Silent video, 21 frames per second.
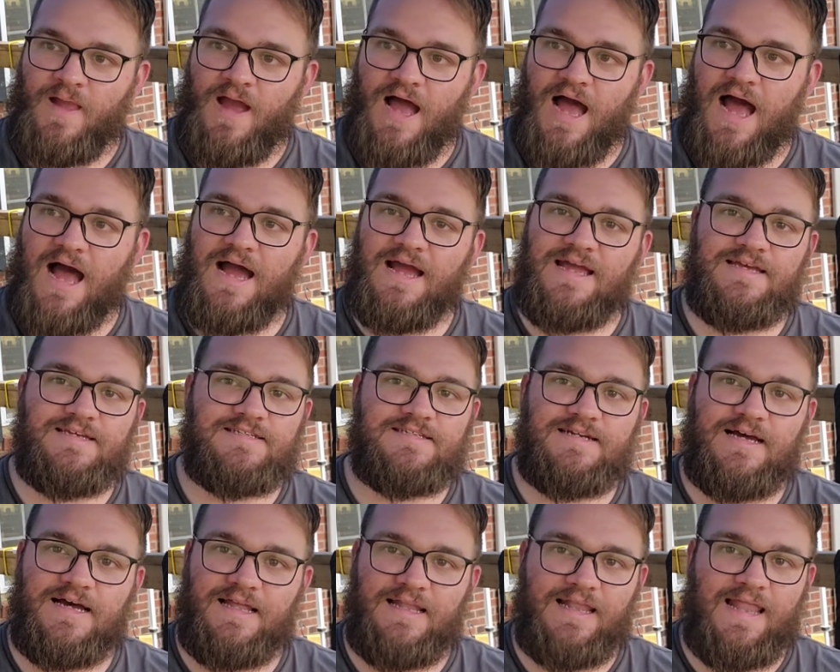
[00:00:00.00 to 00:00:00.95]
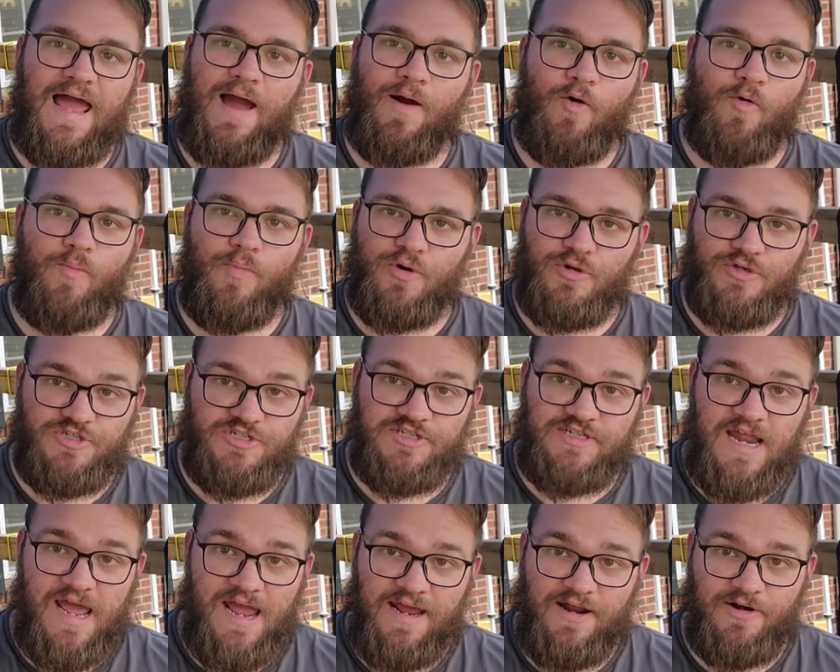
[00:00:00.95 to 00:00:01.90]
highest allowable
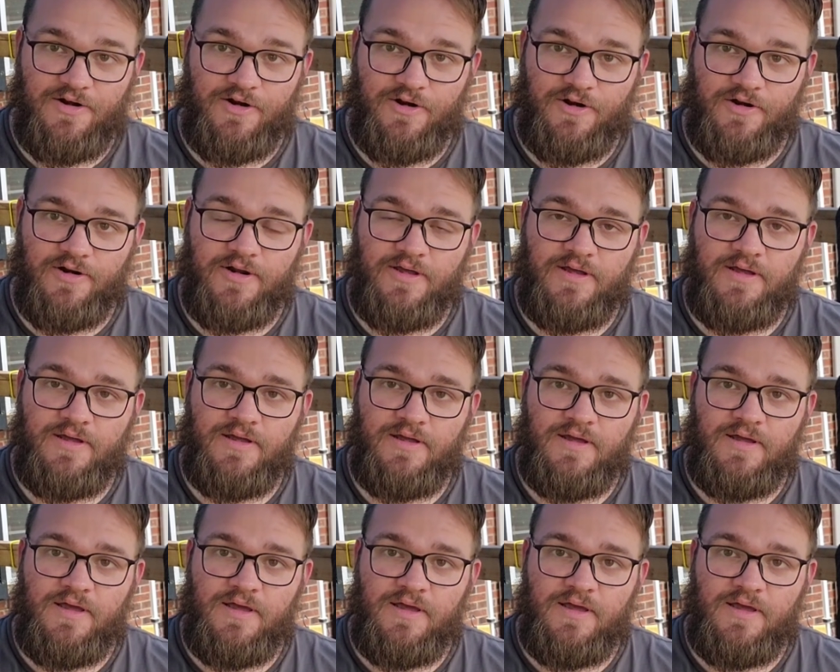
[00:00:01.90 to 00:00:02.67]
standard